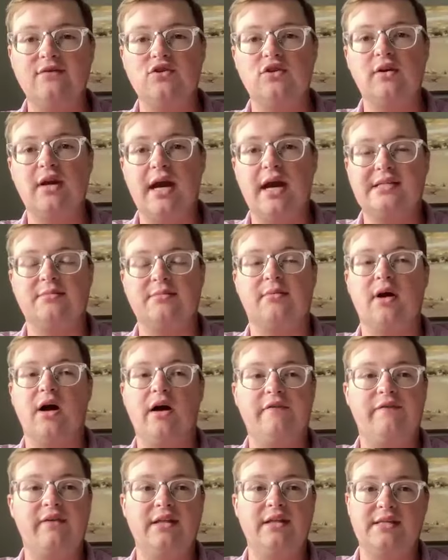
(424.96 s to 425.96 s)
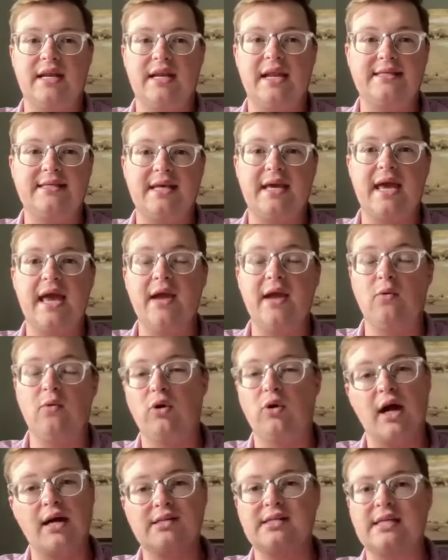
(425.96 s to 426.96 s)
gives you guys some confidence and say, hey,
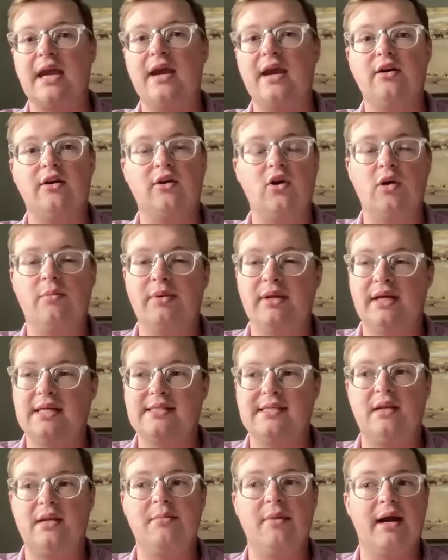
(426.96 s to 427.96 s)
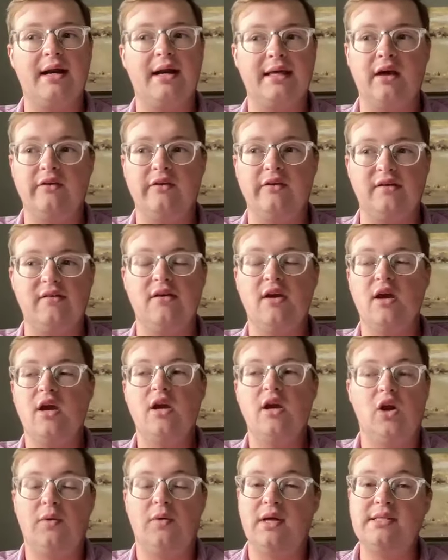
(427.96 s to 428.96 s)
we're not scared to go up against anybody else. You
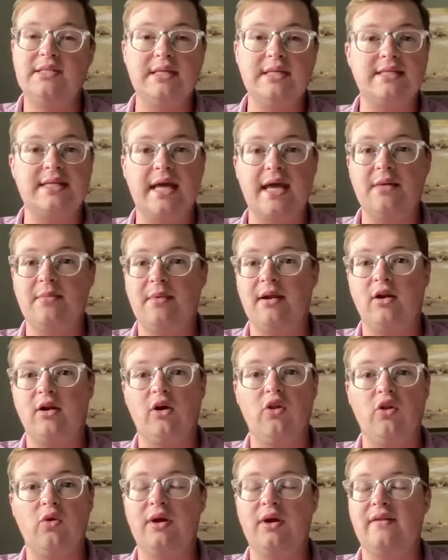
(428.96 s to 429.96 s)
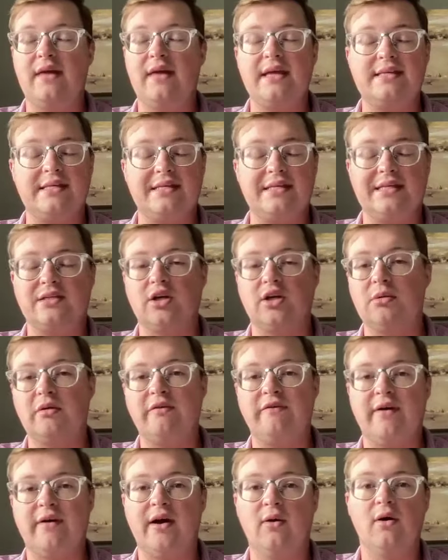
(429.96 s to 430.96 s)
know, NC State, you made it all the way to the ACC
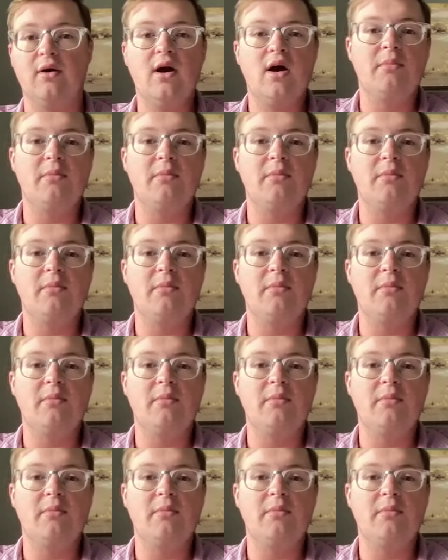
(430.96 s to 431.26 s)
tournament final.